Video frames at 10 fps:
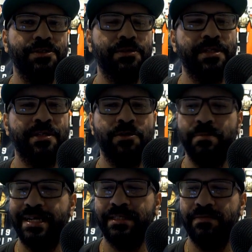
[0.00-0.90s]
So they're going to go
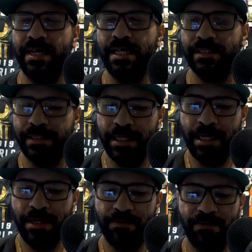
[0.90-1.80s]
back to Vegas
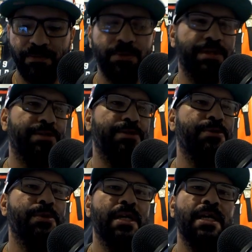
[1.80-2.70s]
for
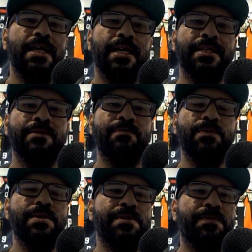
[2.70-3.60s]
42, and then
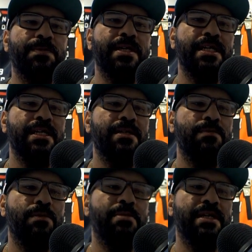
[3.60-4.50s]
43
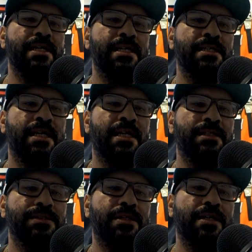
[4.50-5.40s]
will be in
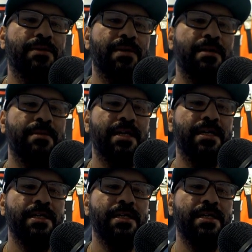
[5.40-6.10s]
Saudi Arabia.